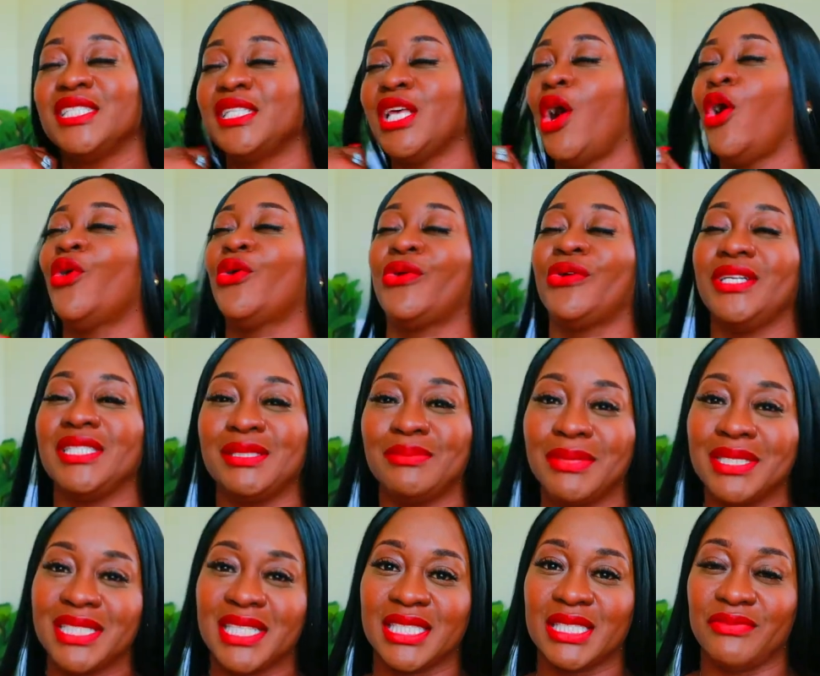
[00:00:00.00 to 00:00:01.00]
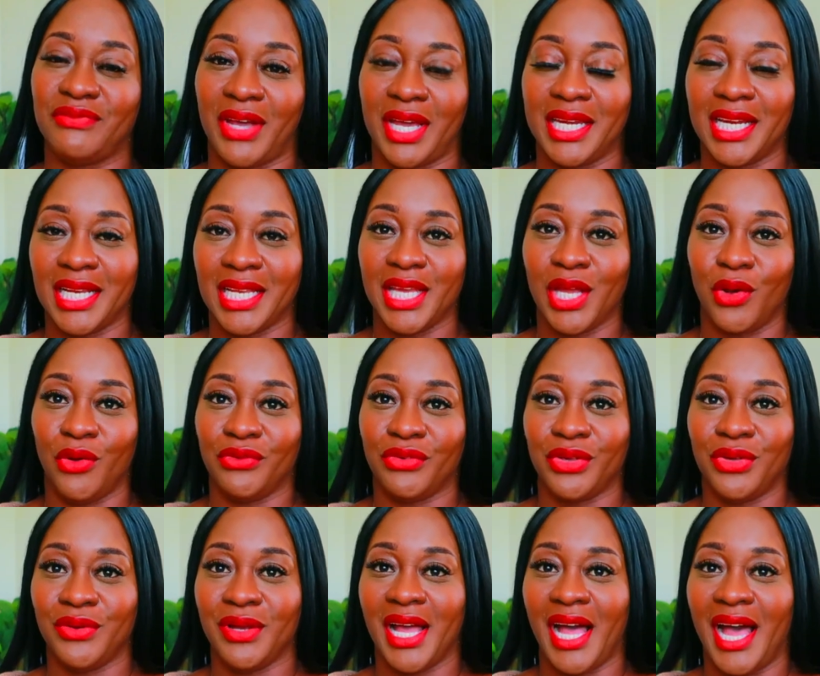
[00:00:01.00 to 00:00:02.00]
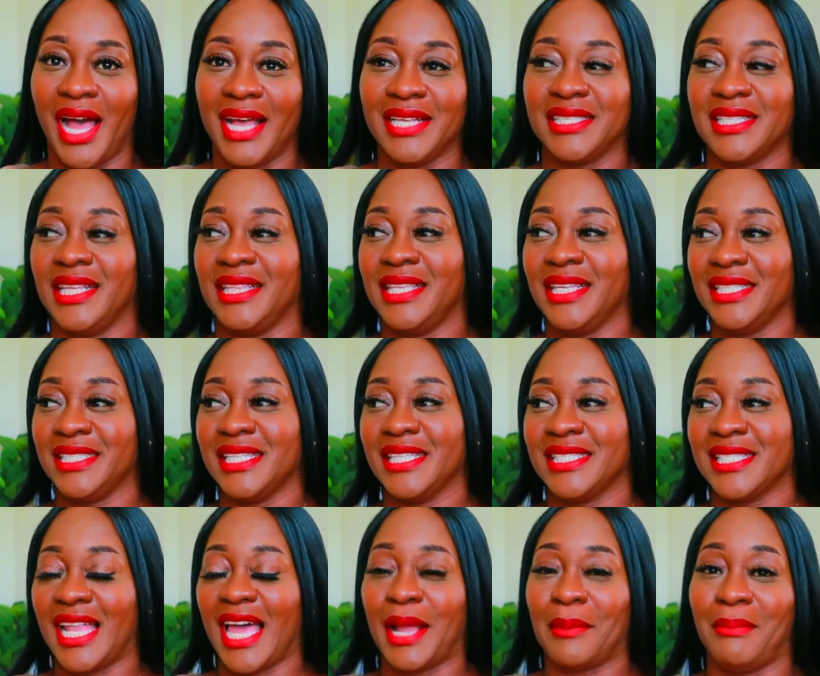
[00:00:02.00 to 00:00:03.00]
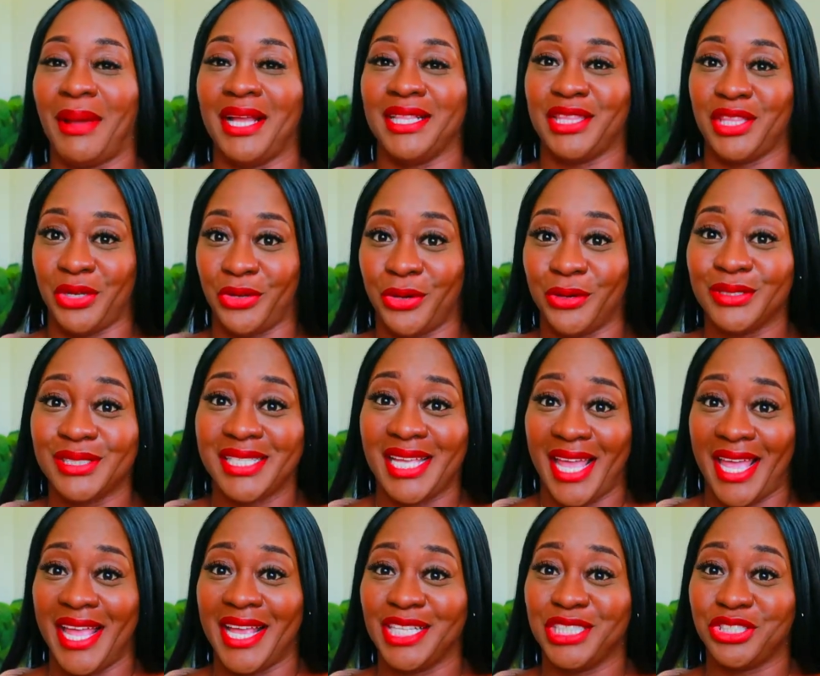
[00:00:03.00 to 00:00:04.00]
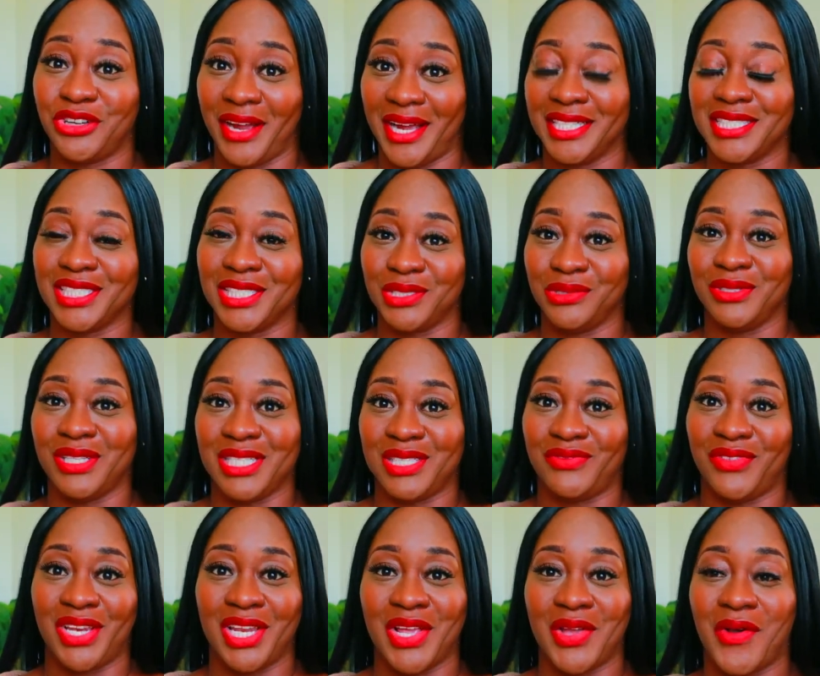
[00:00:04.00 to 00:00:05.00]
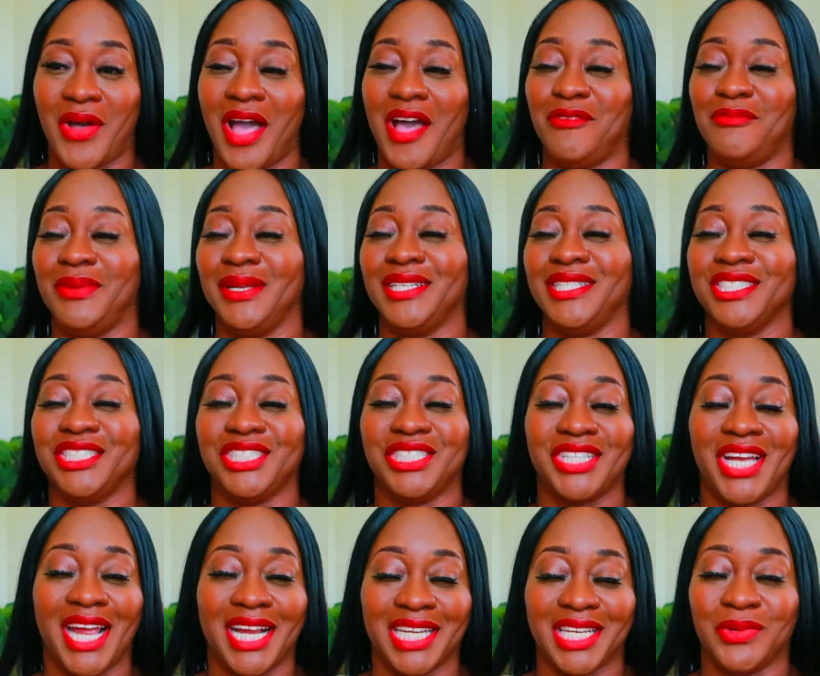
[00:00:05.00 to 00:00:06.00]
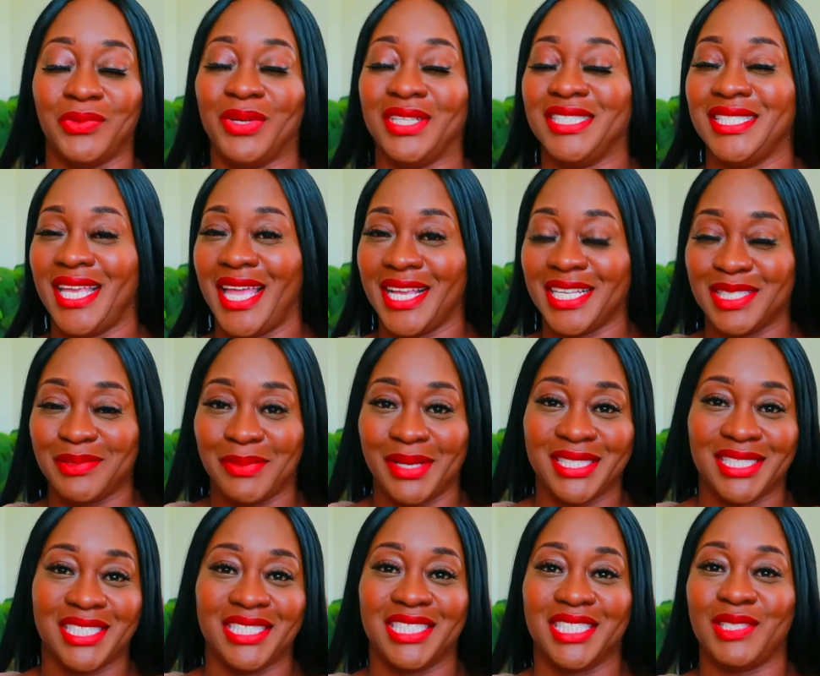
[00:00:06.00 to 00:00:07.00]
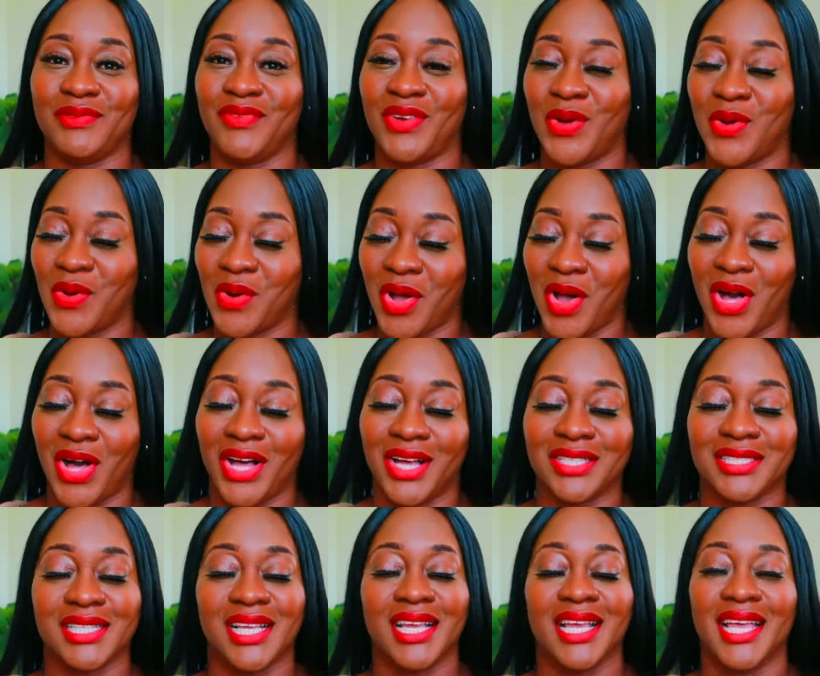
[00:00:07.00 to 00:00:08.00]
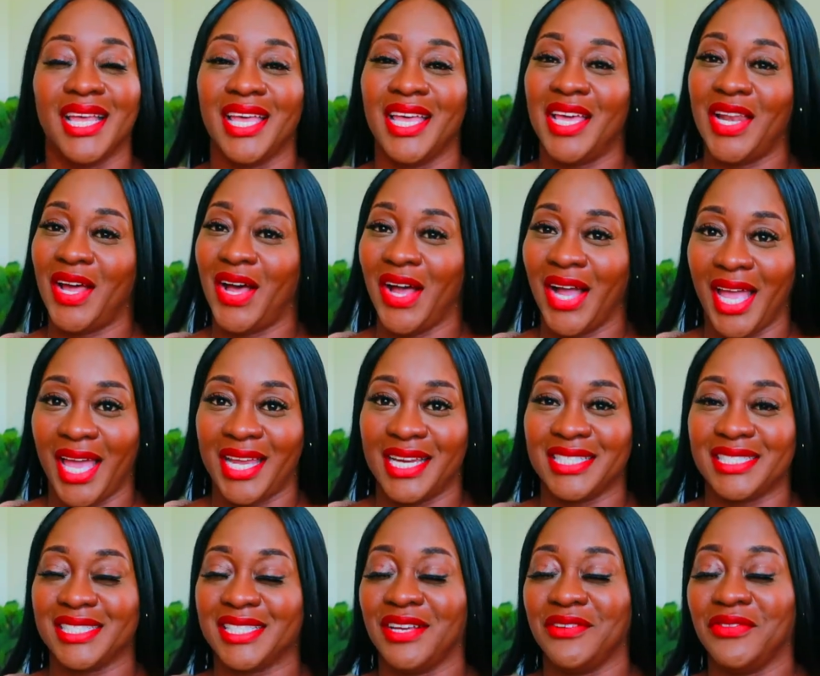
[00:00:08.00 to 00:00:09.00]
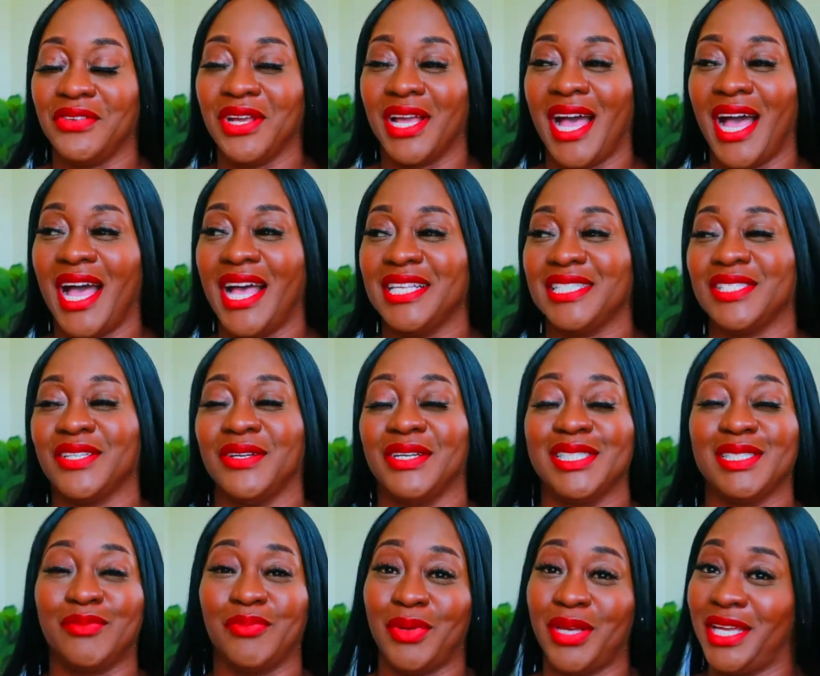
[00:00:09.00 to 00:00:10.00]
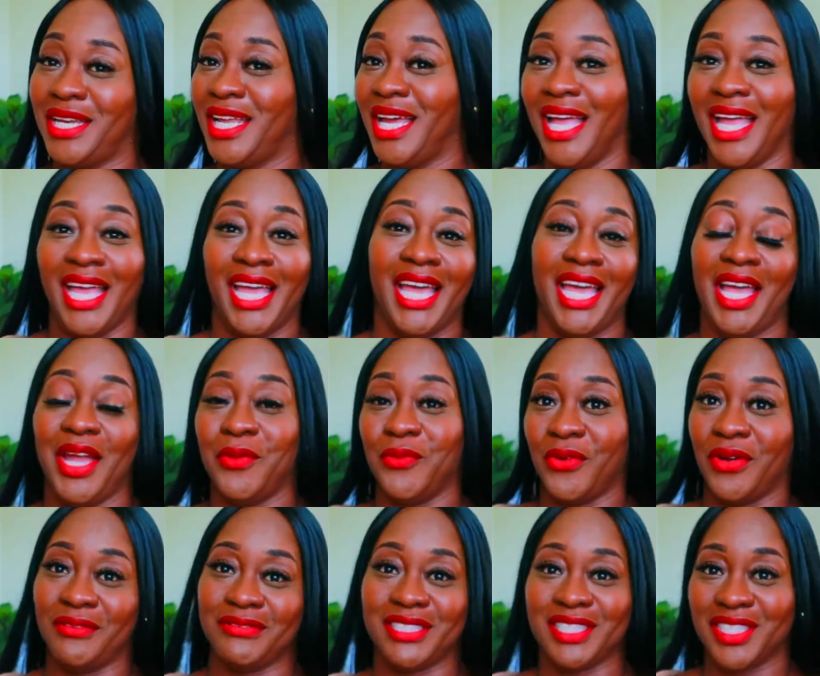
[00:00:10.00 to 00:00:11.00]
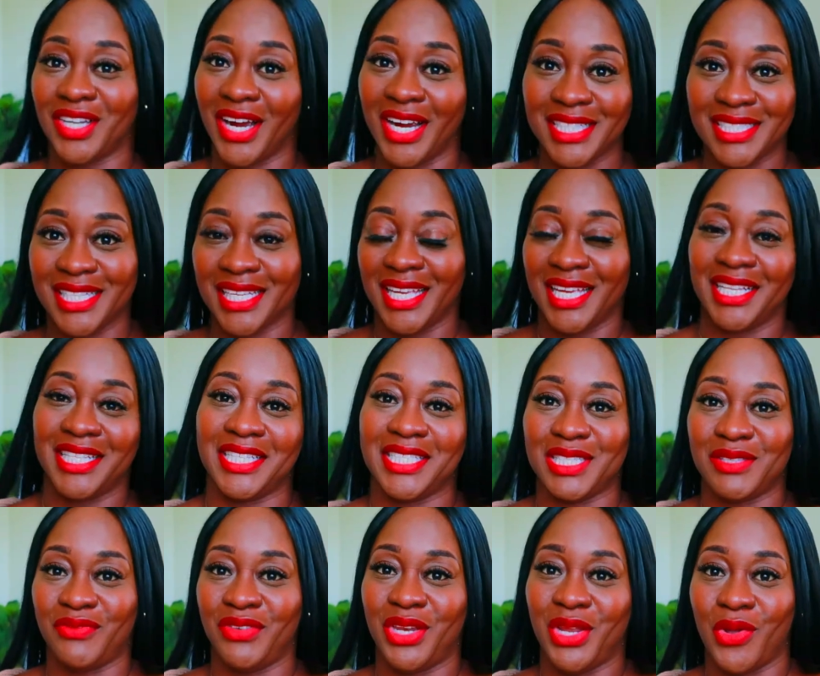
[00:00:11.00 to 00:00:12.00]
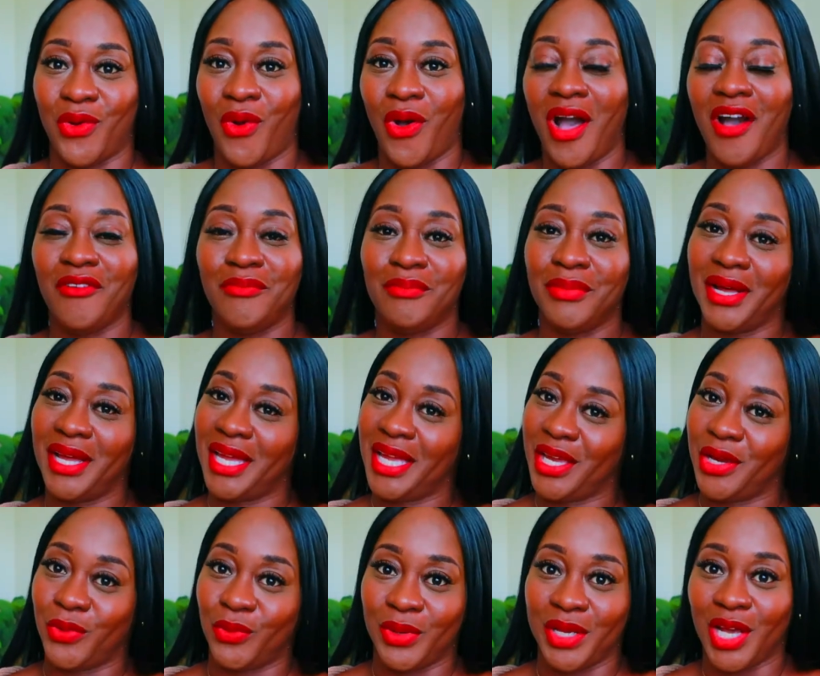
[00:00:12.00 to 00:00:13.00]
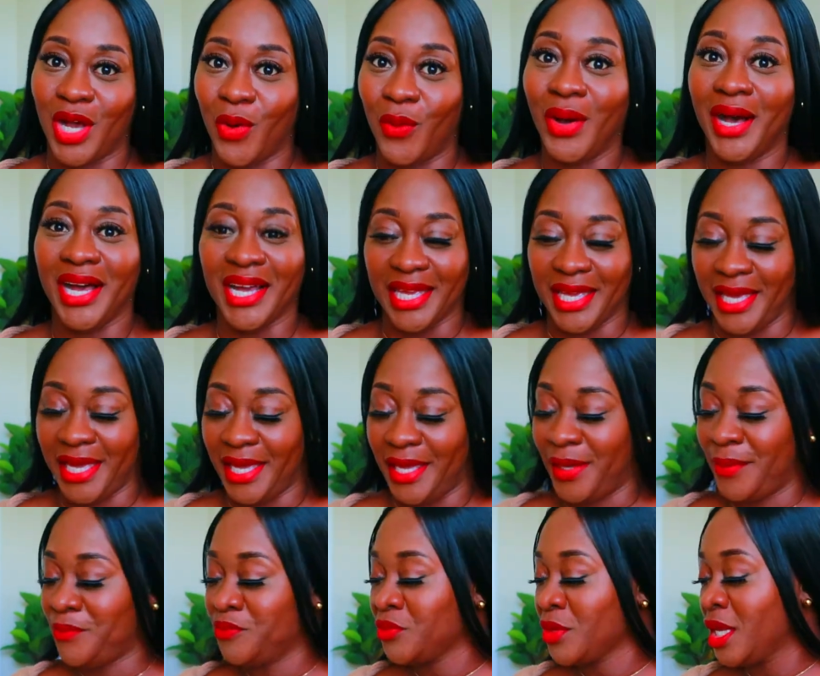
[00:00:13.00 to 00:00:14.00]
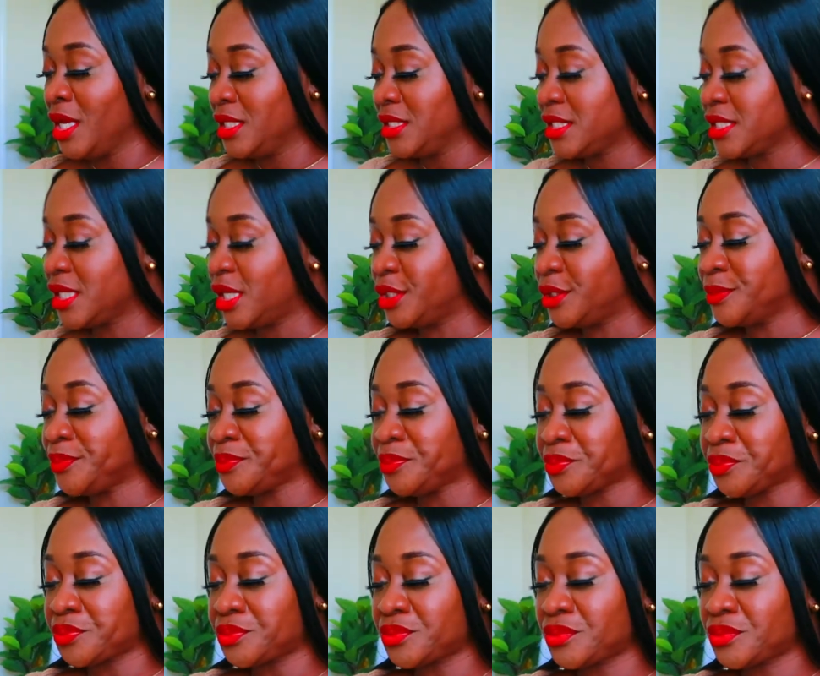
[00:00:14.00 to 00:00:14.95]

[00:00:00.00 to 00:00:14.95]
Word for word: So Christmas is finally over you guys and this is like my third take trying to do this video. I've been distracted with text messages, phone calls, and all kind of stuff you guys so it's been a rough start to getting this video off but here we go again so